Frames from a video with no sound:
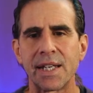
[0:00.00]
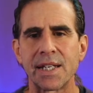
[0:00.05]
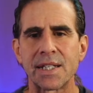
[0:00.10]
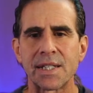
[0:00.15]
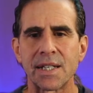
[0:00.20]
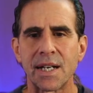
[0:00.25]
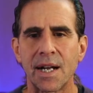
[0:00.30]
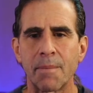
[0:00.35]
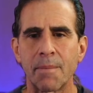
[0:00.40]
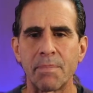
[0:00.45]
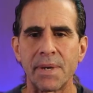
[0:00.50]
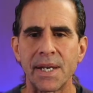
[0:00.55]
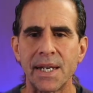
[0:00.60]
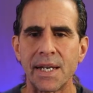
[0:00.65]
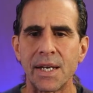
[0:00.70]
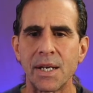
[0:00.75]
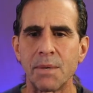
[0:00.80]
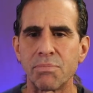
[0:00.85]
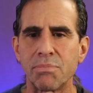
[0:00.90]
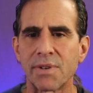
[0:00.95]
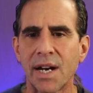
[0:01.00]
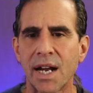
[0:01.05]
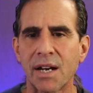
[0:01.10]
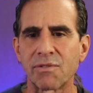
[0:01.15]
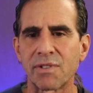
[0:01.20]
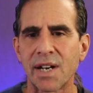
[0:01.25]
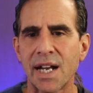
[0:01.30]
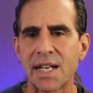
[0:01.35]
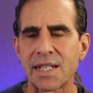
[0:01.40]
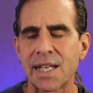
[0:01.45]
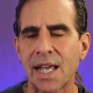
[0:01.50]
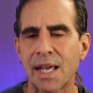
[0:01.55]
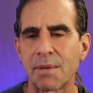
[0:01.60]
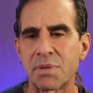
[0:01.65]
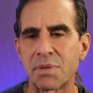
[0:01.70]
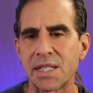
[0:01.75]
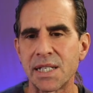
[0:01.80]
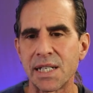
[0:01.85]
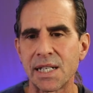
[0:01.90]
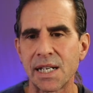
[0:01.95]
think it's pea, brown rice,
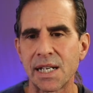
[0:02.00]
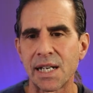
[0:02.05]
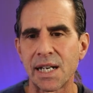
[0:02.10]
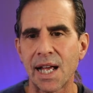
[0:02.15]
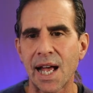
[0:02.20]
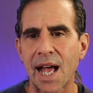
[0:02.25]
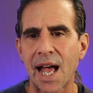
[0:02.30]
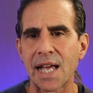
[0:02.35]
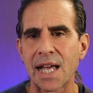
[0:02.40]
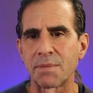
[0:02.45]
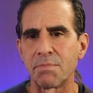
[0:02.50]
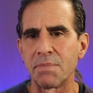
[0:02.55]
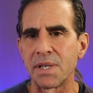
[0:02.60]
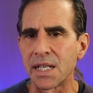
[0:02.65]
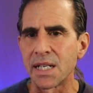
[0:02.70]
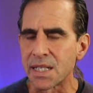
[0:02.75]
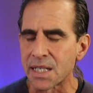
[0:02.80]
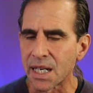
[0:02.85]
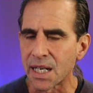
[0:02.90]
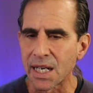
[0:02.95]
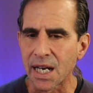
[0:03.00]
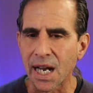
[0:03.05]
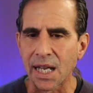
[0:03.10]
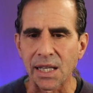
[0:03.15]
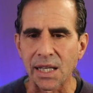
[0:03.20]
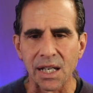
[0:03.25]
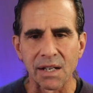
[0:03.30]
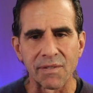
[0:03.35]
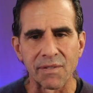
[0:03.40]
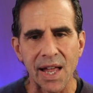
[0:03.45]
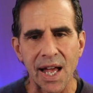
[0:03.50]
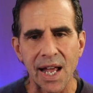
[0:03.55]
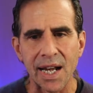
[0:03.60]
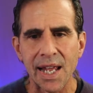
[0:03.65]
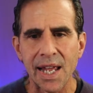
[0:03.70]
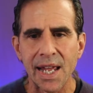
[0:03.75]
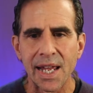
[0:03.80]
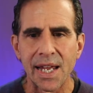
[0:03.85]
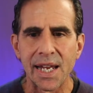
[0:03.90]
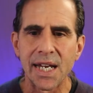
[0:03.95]
hemp seed, has beans in it. I love
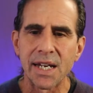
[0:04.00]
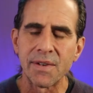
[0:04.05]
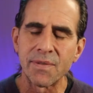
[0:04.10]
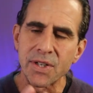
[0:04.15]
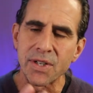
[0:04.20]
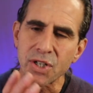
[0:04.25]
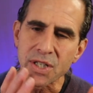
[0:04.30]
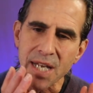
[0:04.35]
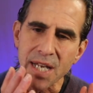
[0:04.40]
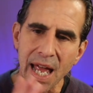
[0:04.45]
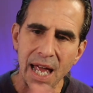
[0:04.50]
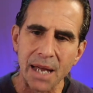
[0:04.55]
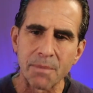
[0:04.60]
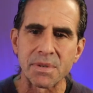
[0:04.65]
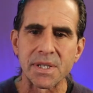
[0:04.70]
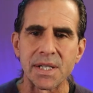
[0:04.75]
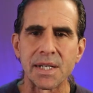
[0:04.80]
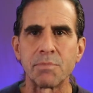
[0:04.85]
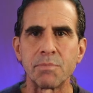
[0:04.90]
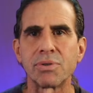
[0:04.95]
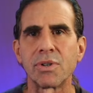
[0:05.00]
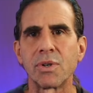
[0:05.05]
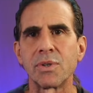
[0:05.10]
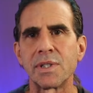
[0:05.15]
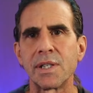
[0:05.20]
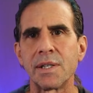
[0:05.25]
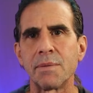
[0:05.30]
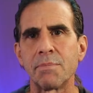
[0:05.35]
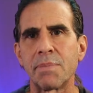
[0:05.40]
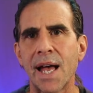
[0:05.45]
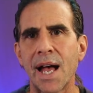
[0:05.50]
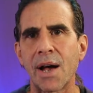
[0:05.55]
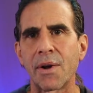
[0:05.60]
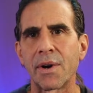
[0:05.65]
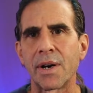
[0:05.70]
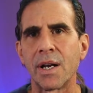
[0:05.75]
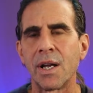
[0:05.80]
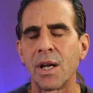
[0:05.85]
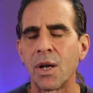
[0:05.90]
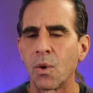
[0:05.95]
that. Even just hemp seed protein
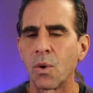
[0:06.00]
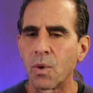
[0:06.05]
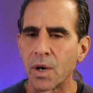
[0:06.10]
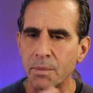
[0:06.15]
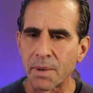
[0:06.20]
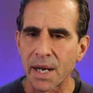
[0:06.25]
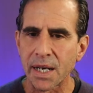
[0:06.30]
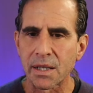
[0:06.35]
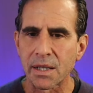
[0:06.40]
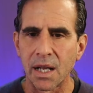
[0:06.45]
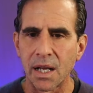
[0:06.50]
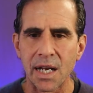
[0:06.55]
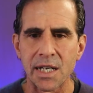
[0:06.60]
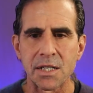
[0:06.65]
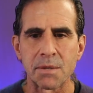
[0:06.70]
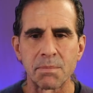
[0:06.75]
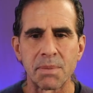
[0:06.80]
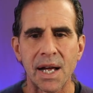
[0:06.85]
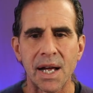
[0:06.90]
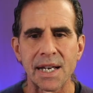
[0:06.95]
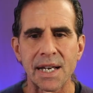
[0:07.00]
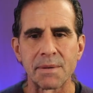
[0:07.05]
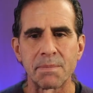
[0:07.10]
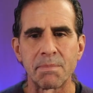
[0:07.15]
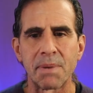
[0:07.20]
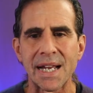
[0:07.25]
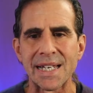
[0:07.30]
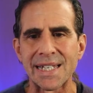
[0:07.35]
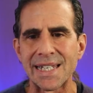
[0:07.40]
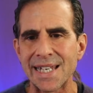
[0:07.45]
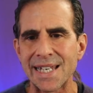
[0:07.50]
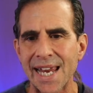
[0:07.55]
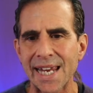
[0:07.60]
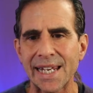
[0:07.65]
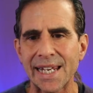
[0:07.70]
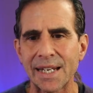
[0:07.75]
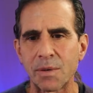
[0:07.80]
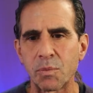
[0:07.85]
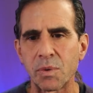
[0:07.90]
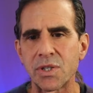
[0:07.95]
powder. One of my clients buys
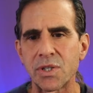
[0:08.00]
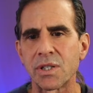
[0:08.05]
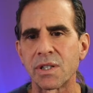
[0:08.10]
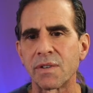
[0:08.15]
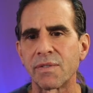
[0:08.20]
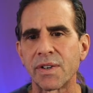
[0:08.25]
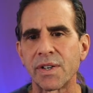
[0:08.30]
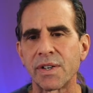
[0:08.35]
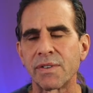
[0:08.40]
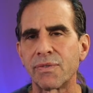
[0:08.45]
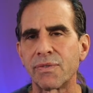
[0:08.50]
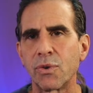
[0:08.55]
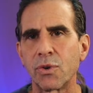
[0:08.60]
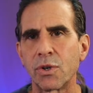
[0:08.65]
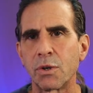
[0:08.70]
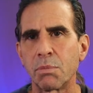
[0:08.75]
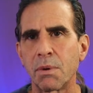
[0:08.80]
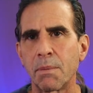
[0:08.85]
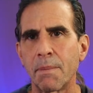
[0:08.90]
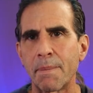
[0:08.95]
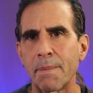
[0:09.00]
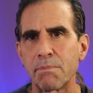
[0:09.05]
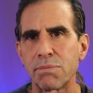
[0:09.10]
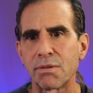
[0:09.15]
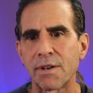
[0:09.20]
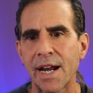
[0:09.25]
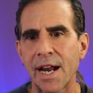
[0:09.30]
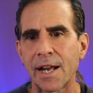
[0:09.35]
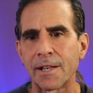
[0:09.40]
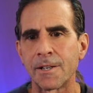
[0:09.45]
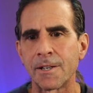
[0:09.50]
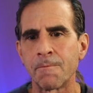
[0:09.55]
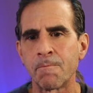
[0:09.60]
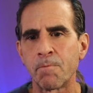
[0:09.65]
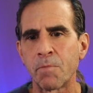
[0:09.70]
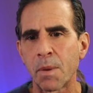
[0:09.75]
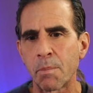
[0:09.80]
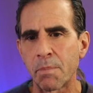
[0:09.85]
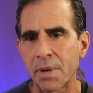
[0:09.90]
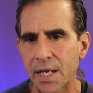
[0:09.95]
Naked, which is a very affordable brand,
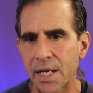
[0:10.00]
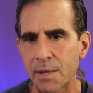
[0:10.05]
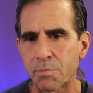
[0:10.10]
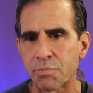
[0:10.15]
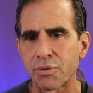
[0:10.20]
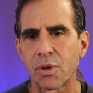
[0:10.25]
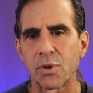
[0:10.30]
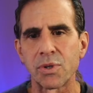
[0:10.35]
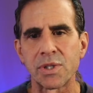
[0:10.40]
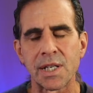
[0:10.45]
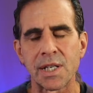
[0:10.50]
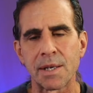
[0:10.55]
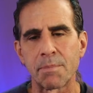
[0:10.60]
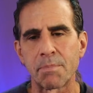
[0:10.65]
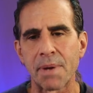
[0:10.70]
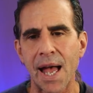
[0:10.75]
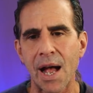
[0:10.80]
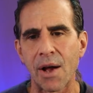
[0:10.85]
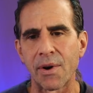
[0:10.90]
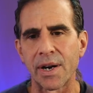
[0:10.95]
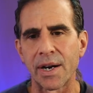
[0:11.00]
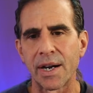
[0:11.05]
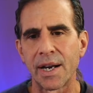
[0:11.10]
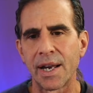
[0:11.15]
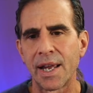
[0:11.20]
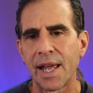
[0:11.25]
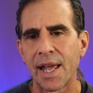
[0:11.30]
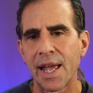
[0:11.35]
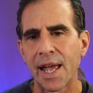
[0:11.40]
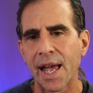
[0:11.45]
pea protein powder.